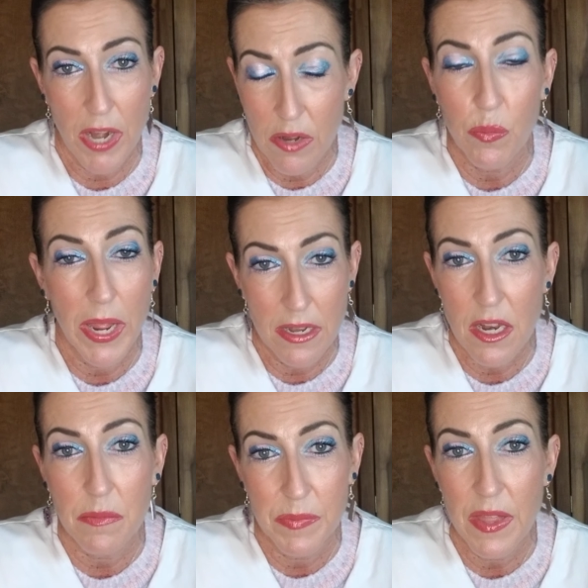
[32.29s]
and
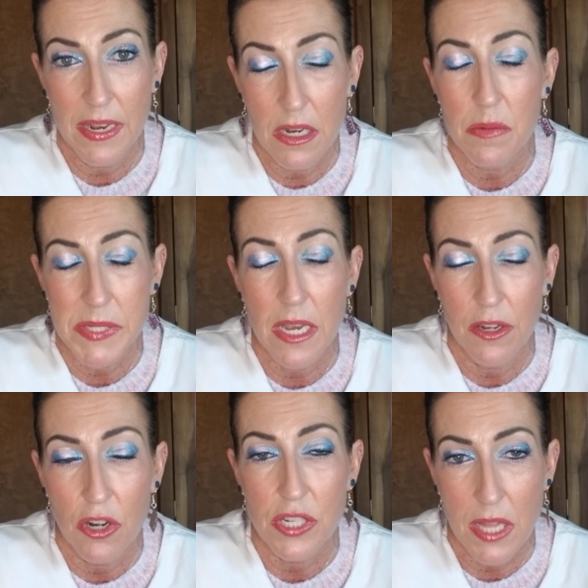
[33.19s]
they ended up sending
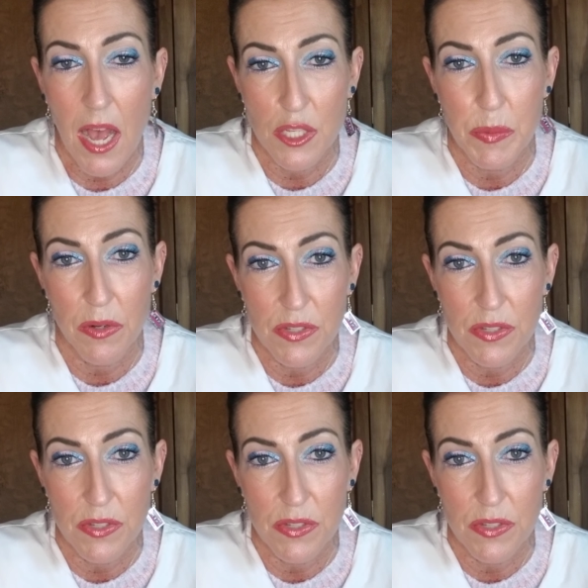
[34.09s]
her to the hospital.